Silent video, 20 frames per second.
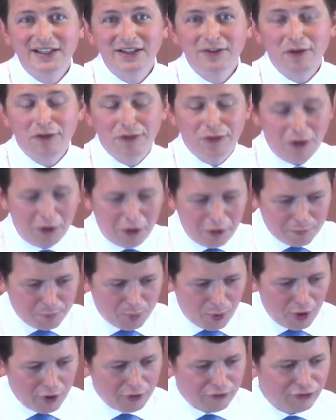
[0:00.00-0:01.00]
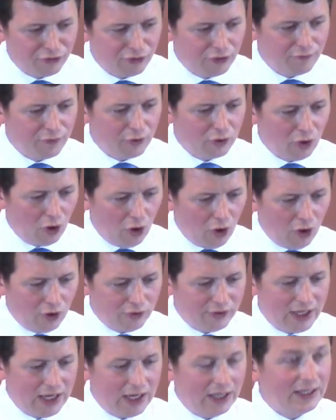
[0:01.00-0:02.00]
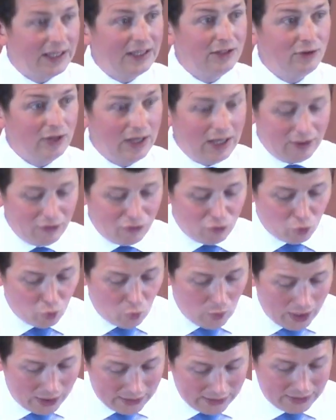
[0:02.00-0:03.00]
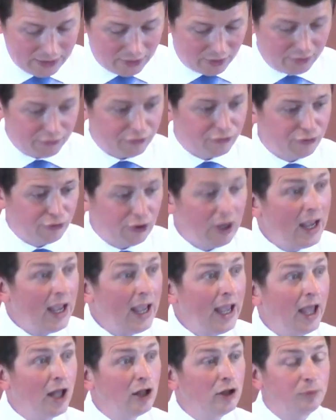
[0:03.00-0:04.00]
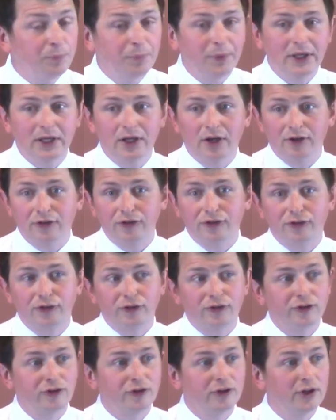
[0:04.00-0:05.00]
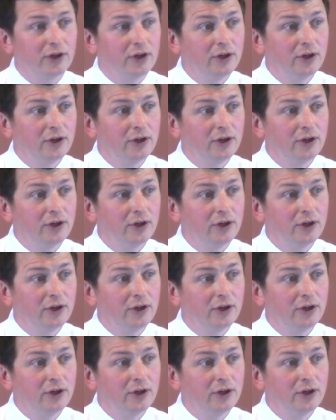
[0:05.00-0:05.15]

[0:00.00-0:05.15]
the third person of the Godhead, indwelling us, helping us,